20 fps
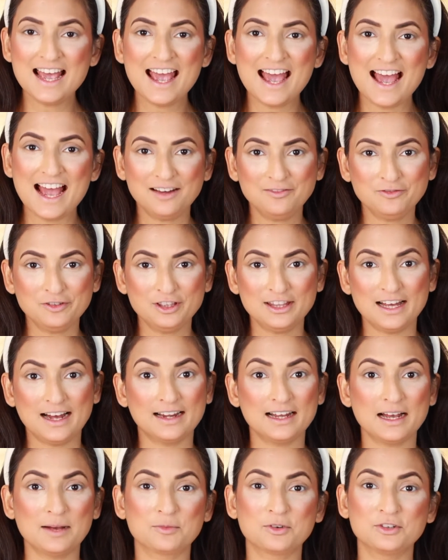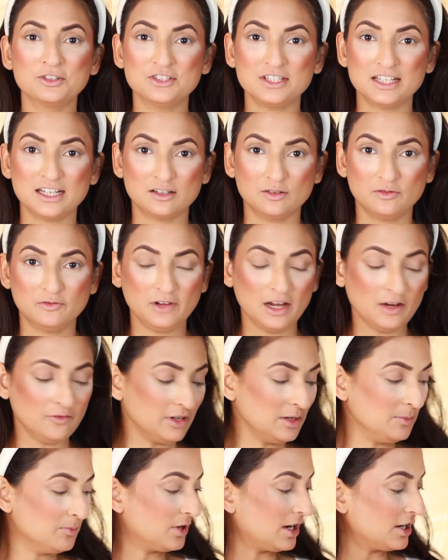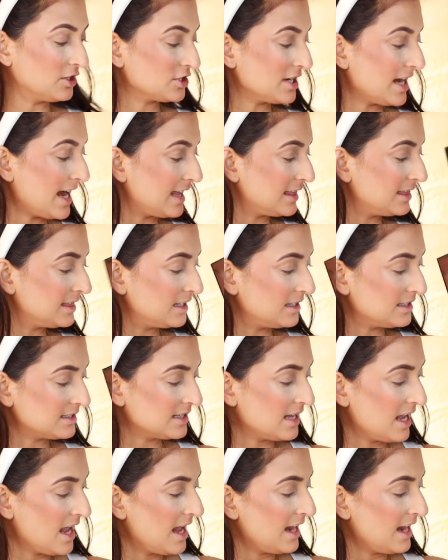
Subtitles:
and for that I'm going to take a fluffy brush and this